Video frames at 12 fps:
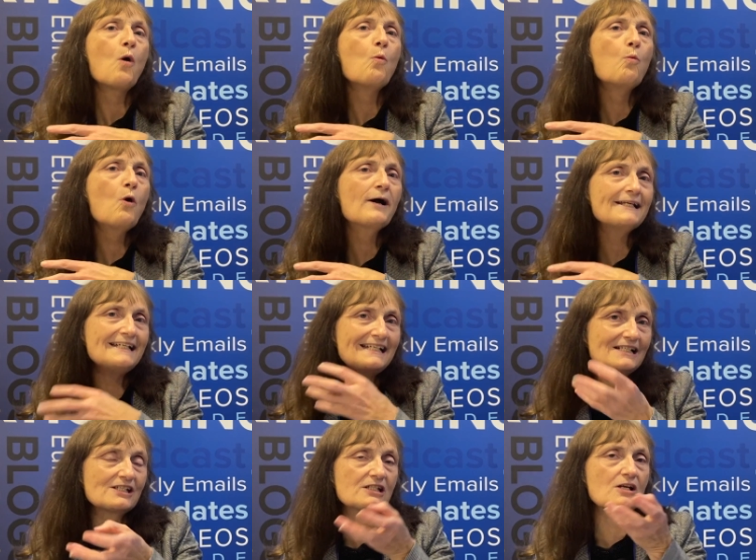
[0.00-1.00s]
what
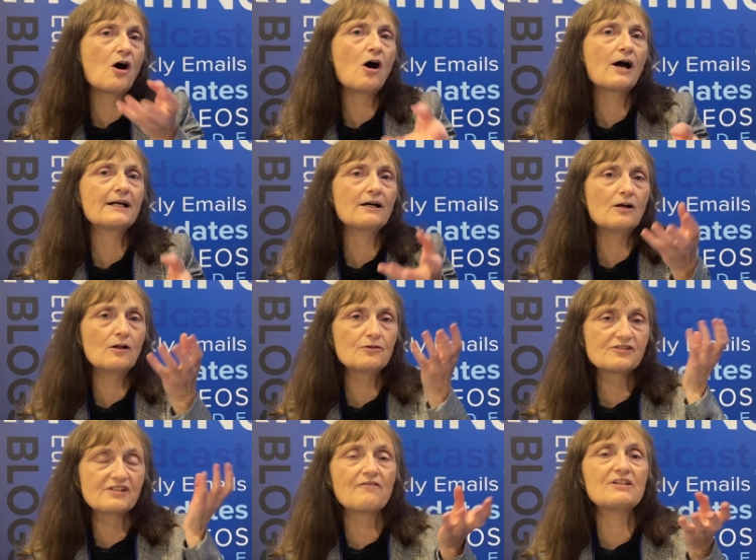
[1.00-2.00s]
is an IL
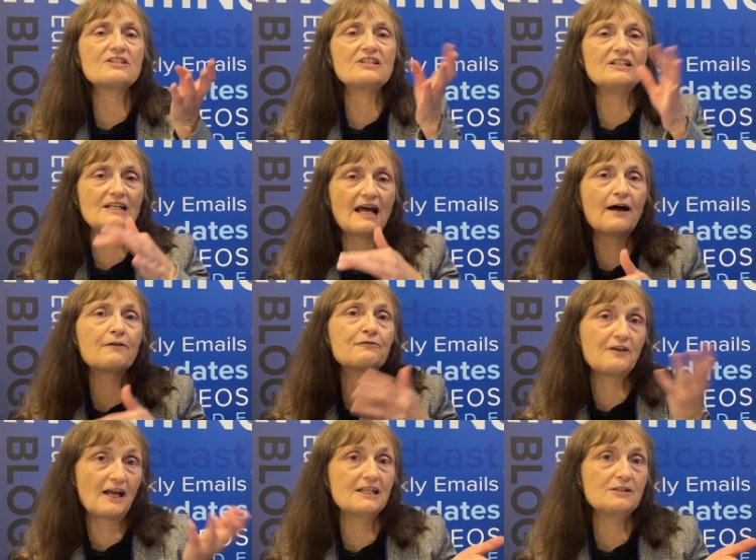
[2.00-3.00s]

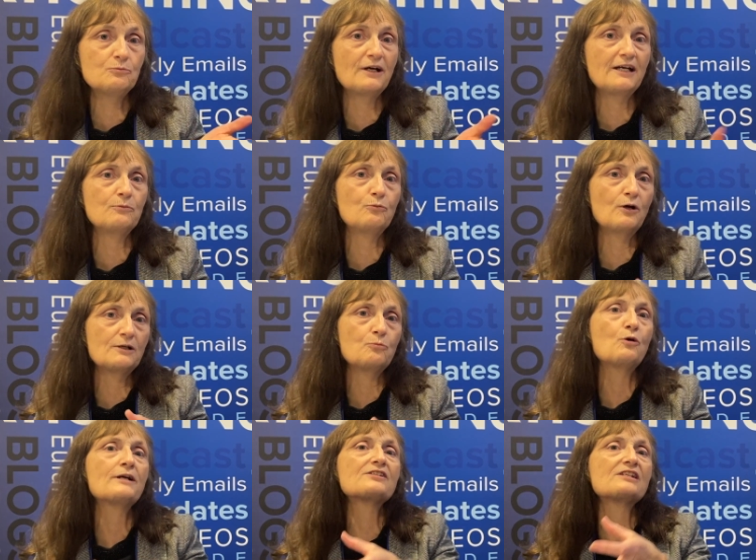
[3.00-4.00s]
17F anyway? What,
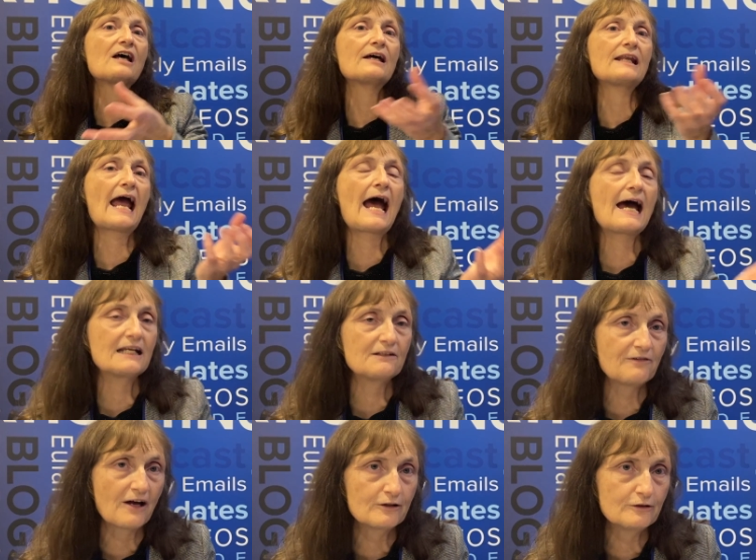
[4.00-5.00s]
what is that adding
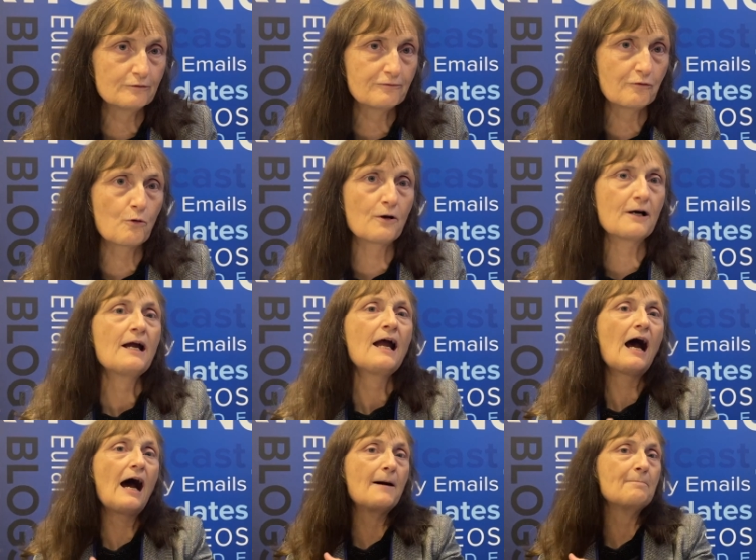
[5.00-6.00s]
value for
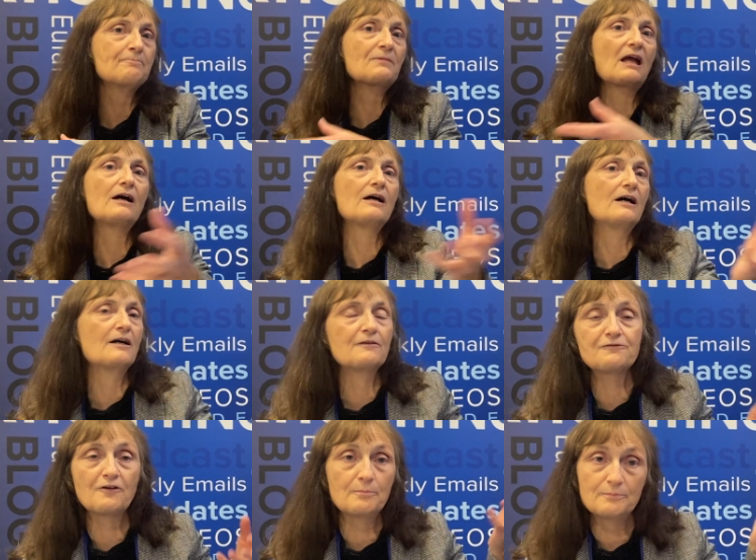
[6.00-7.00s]
um, uh,
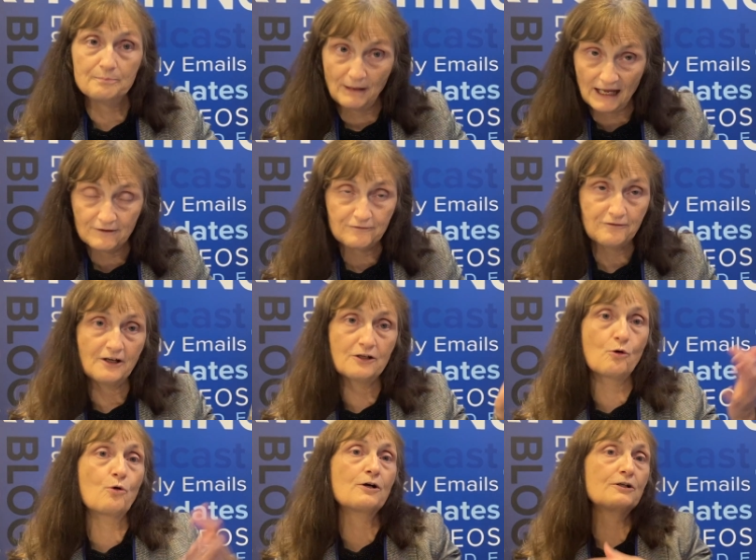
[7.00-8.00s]
from benefit
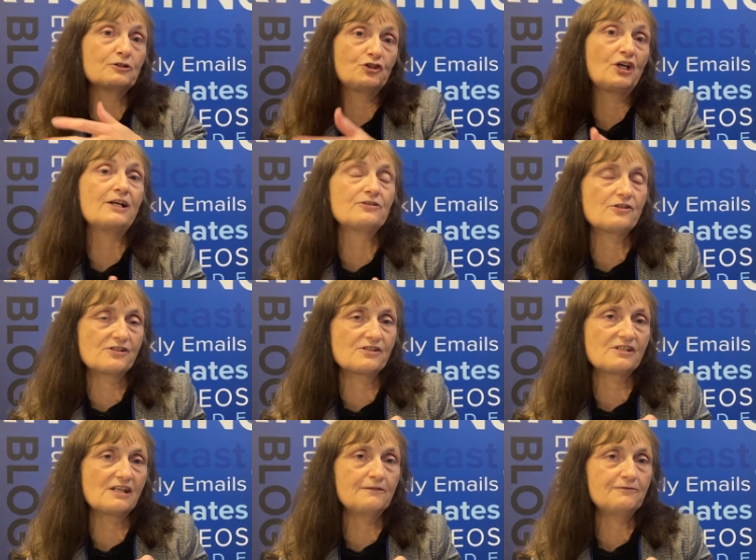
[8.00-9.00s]
or changes in
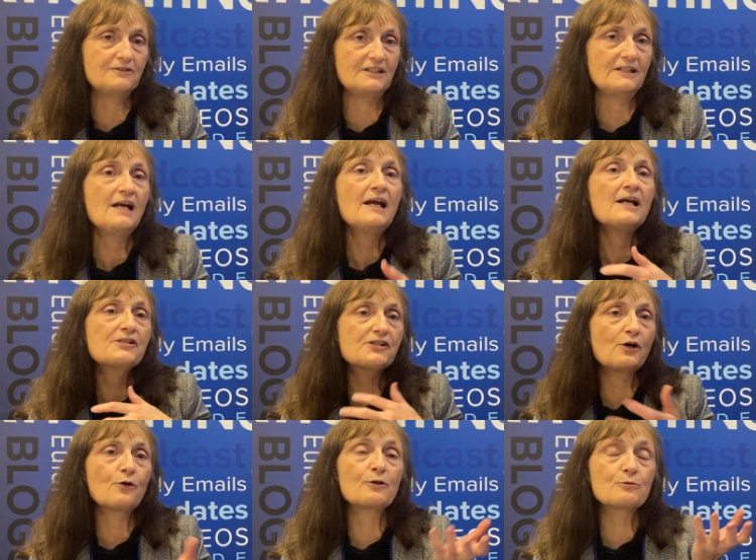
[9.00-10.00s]
safety?
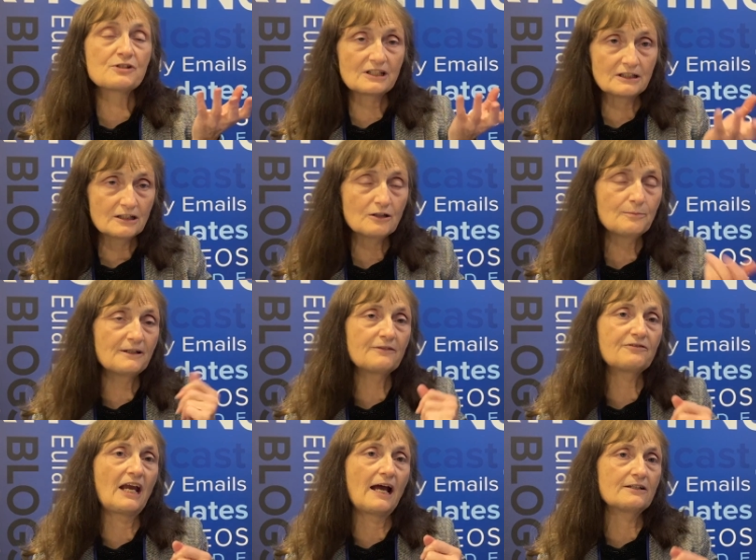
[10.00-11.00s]
So there was a little bit
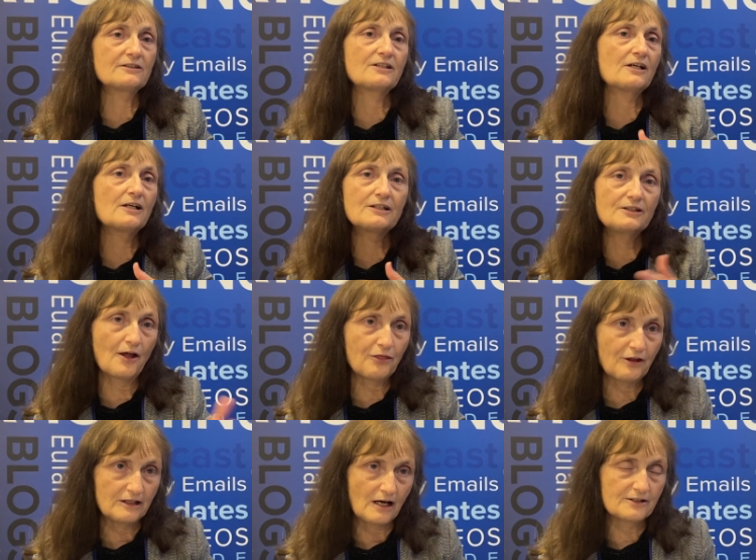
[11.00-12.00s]
of Candida,
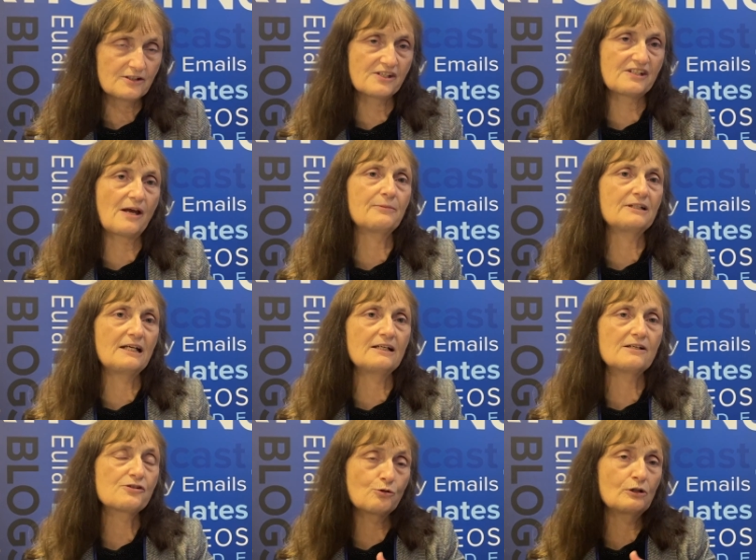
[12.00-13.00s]
nothing uh,
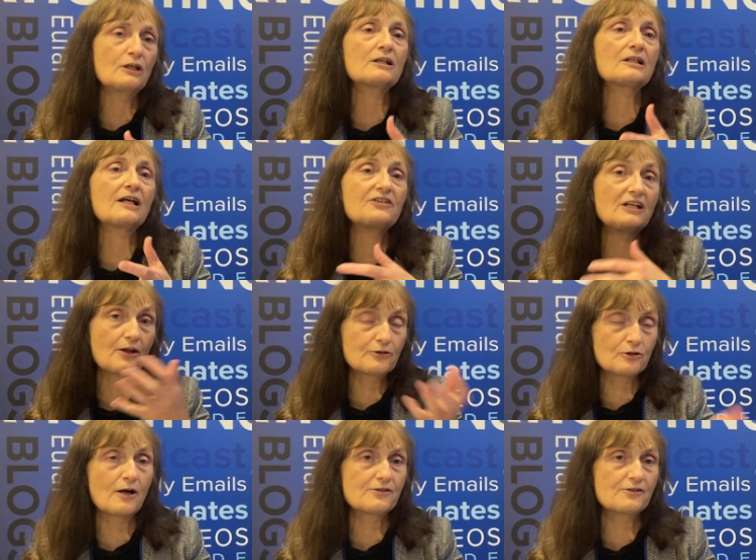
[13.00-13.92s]
disseminated. So it looked like the other IL